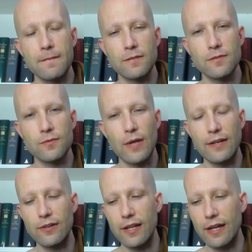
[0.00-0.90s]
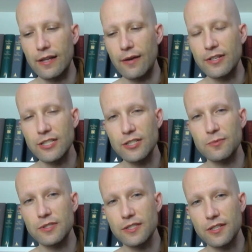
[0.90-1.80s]
Allowing judgments
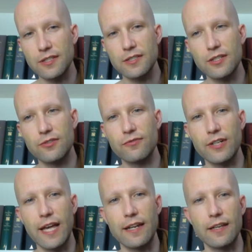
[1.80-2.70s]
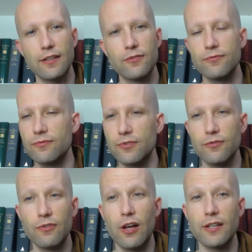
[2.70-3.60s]
is considered forgetting. You've
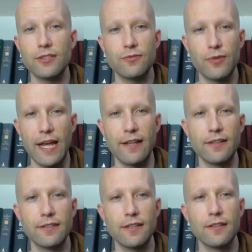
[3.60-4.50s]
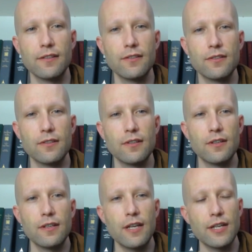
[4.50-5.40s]
lost reality.
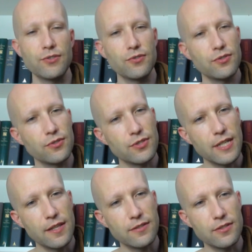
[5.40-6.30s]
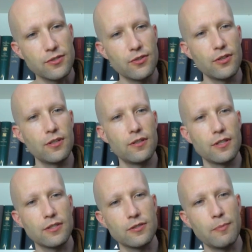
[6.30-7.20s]
As soon as you say this is good, this is
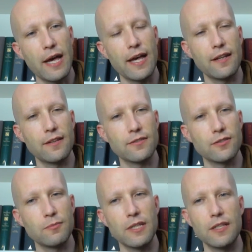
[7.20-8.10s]
bad, this is me, this